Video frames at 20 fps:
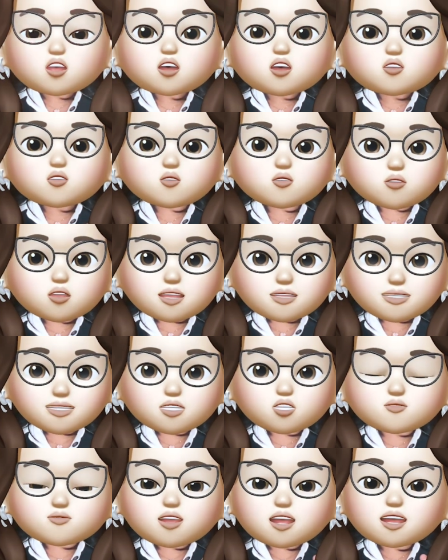So in
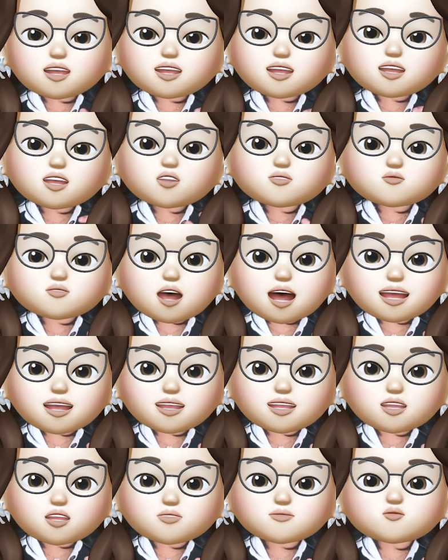this way,
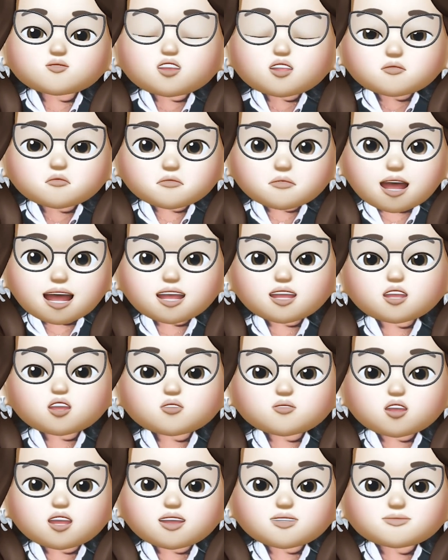TF-IDF combine
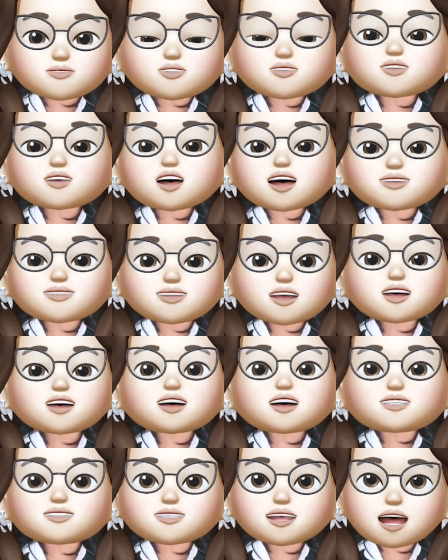together and then
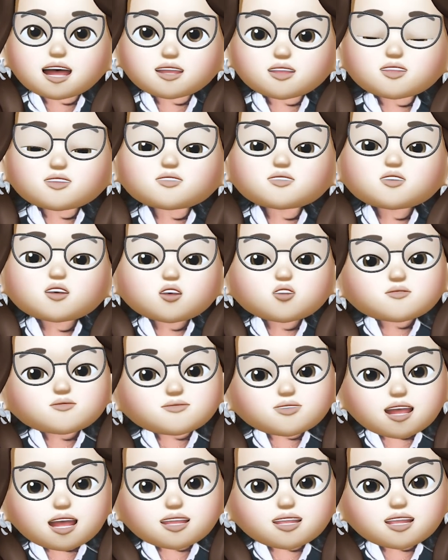assign a
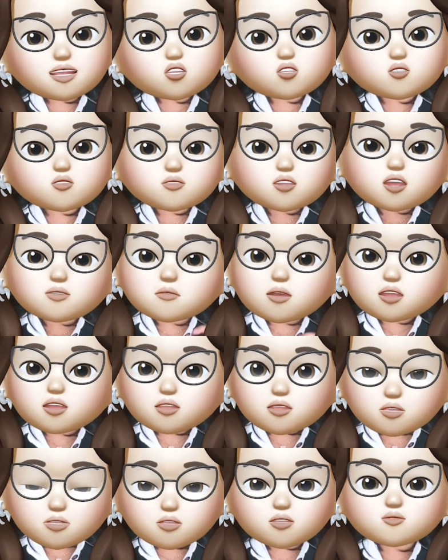weightage to that
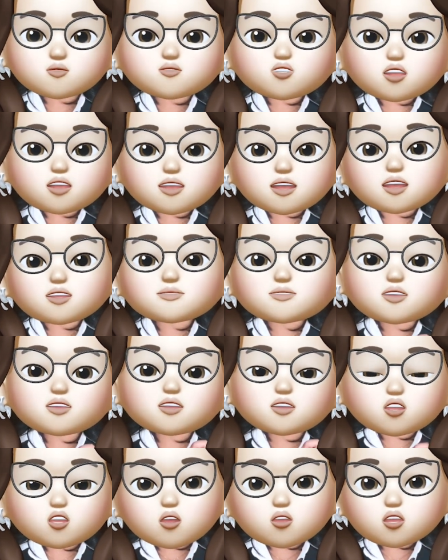particular word in the
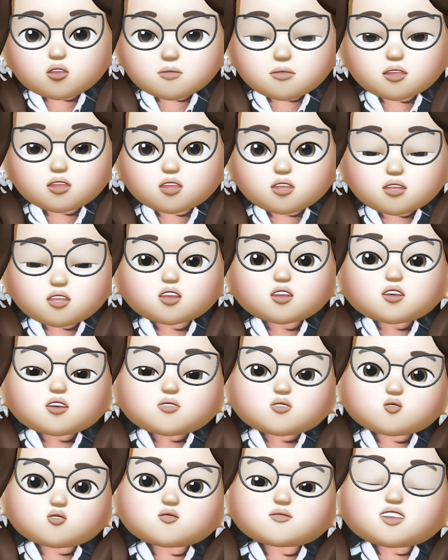document.
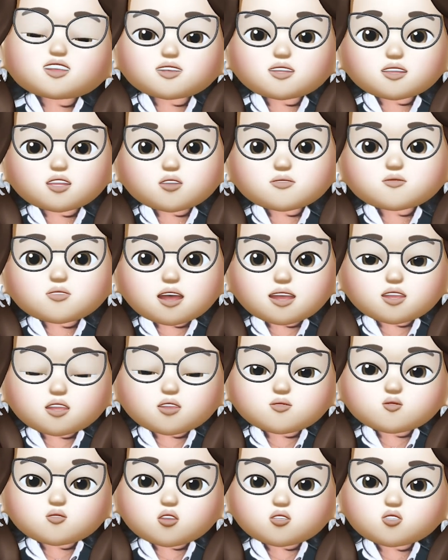So with
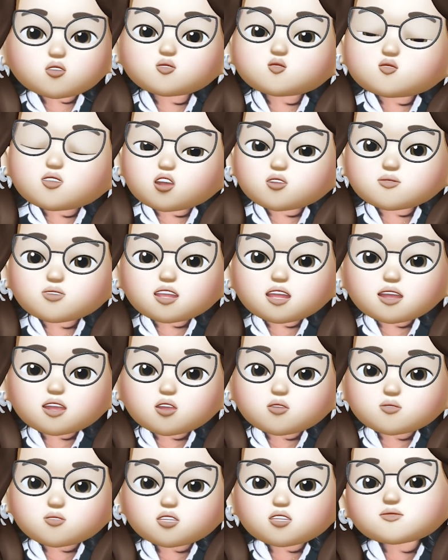TF-IDF also, what we can
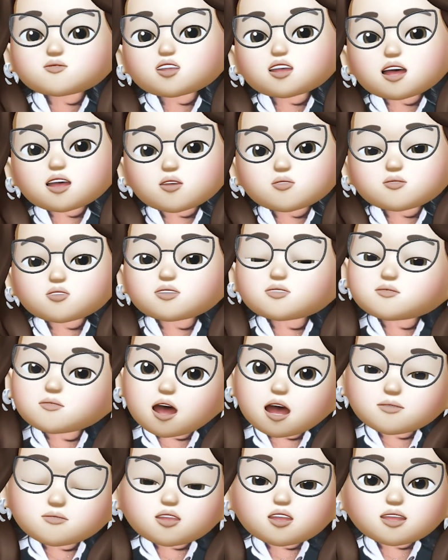do is, we can do the
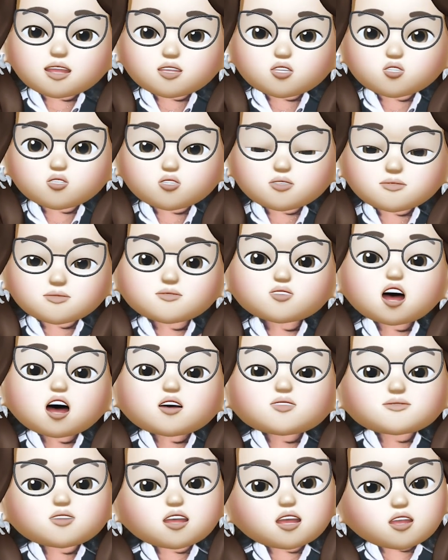spam detection,
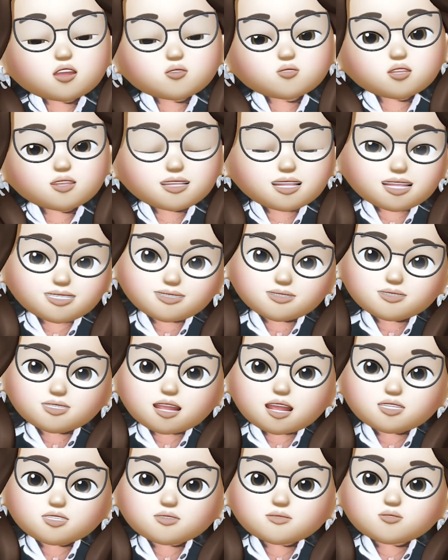we can do the text
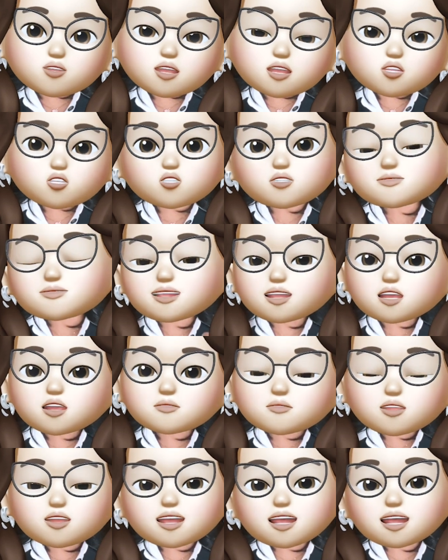classification,
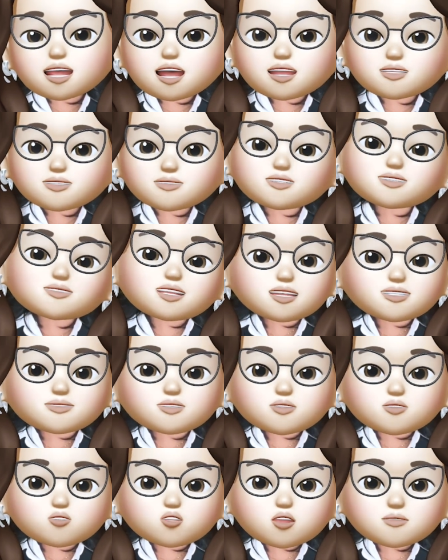sentiment analysis,
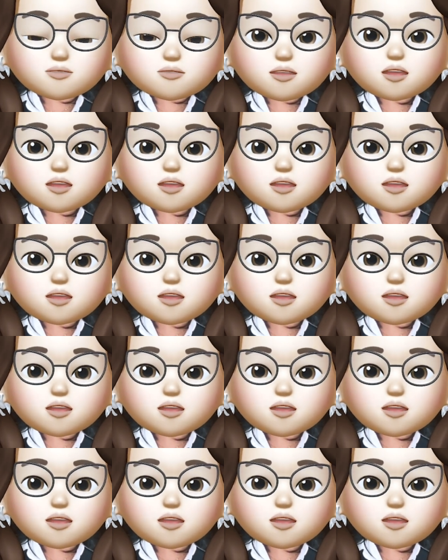etc.